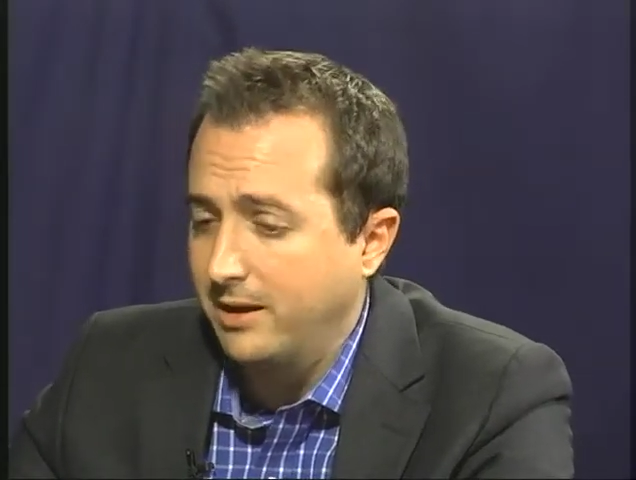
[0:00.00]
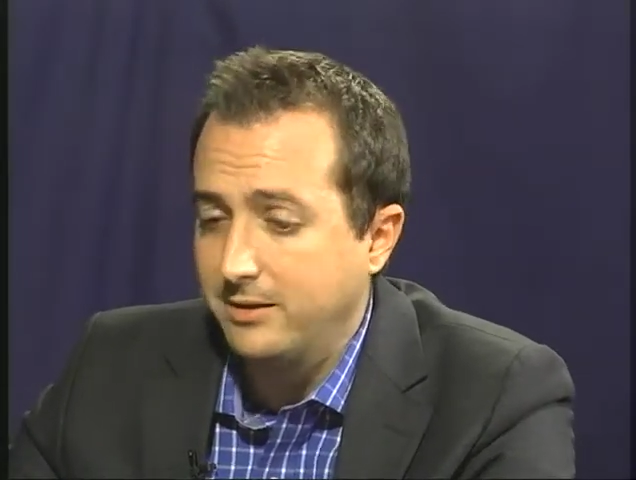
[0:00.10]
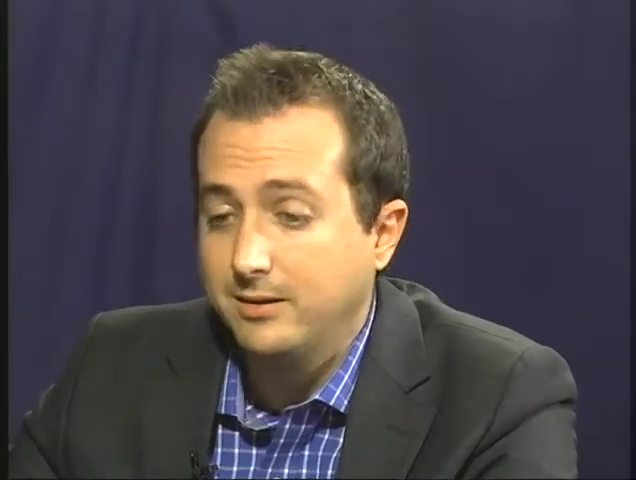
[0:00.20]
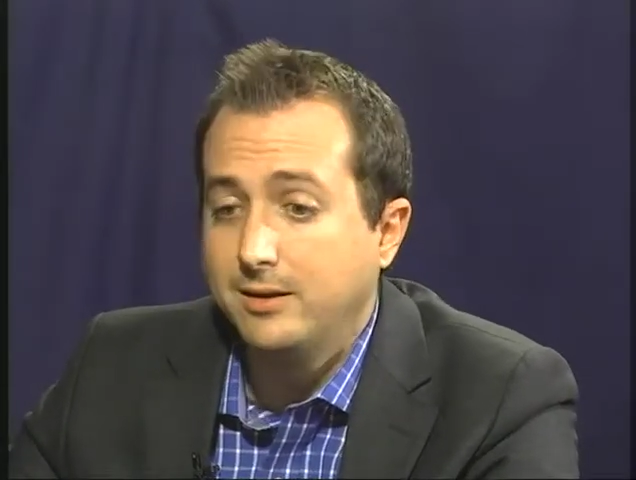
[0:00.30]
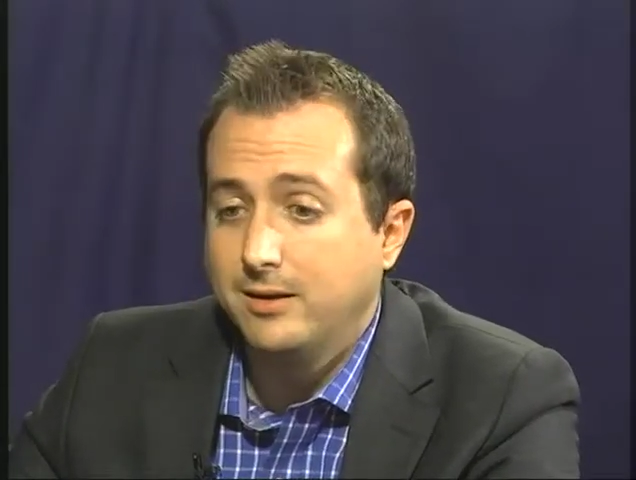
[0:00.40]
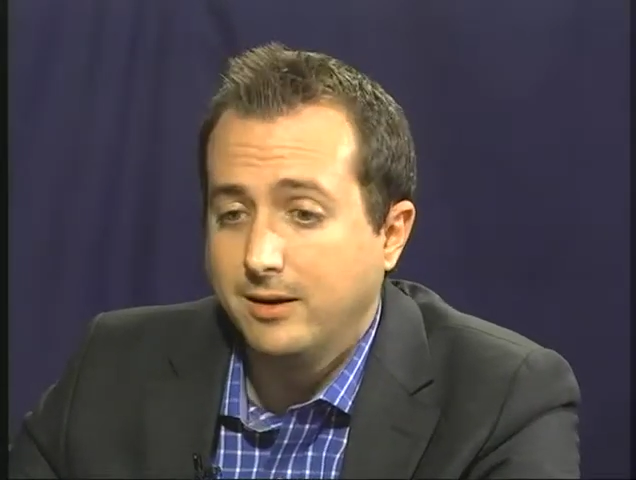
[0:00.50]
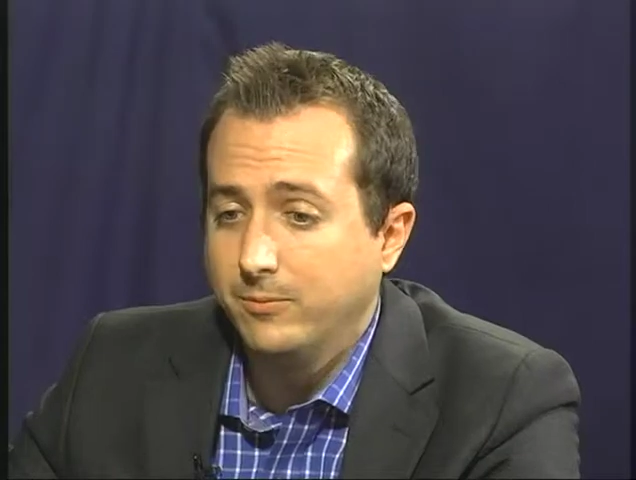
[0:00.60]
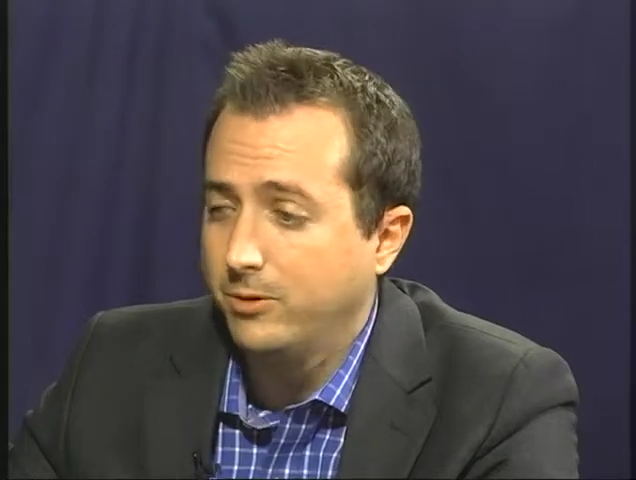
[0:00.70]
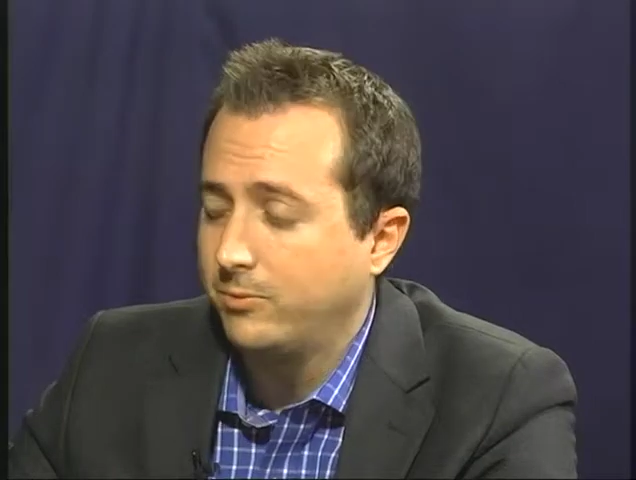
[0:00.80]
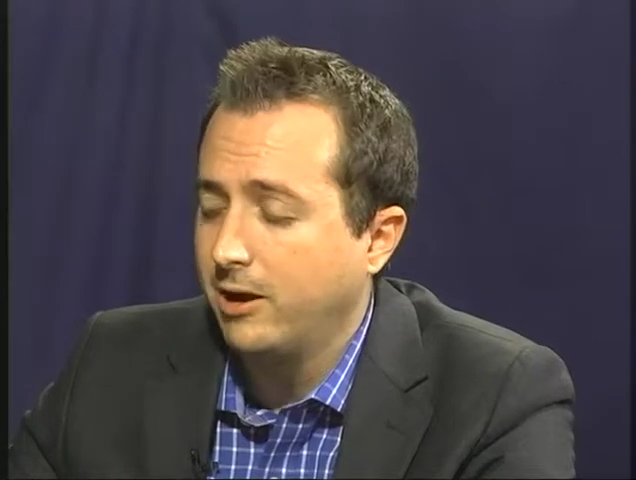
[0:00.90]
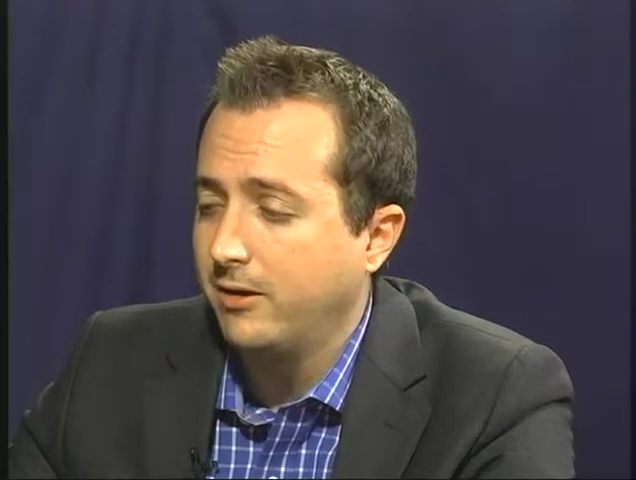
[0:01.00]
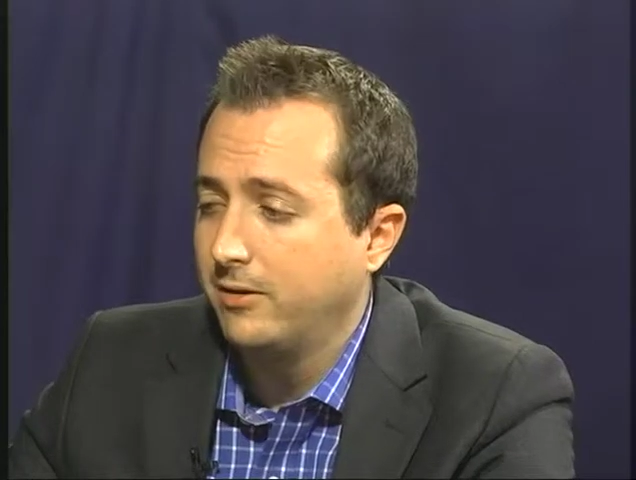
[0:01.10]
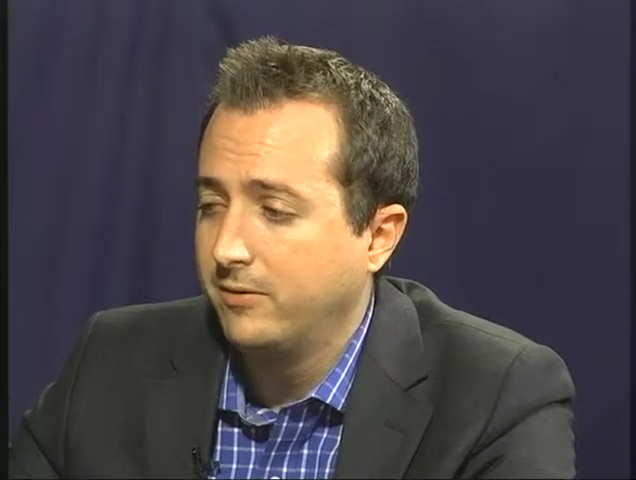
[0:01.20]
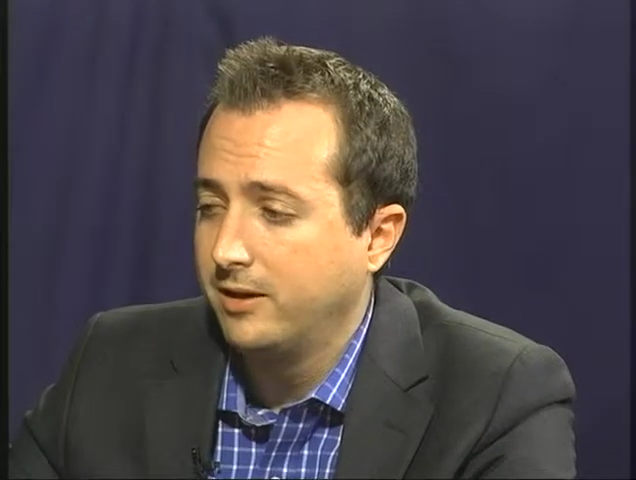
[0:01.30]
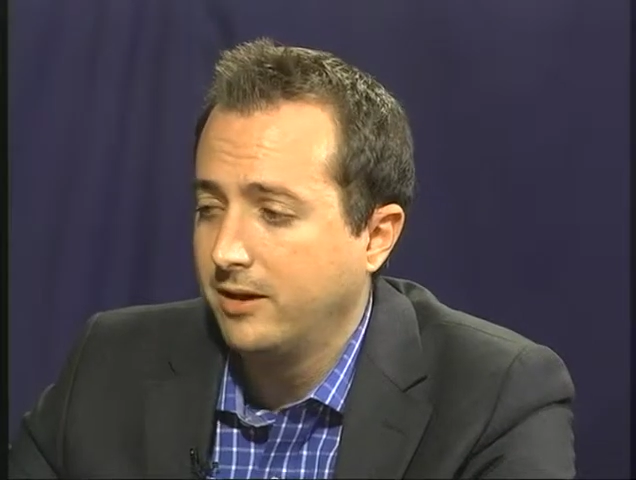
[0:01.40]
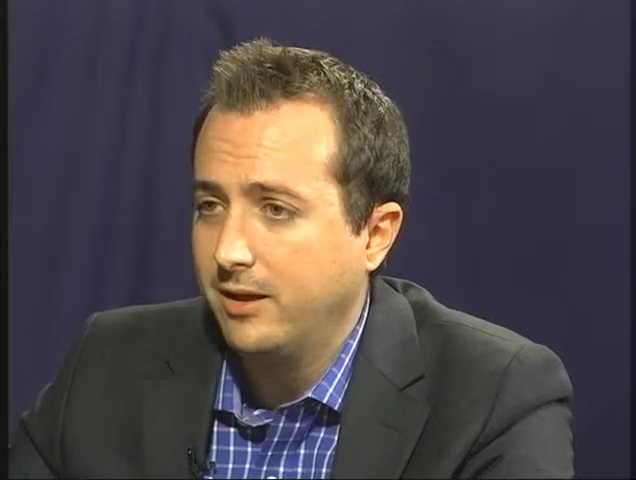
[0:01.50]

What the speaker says: idea, and I'm real proud of it,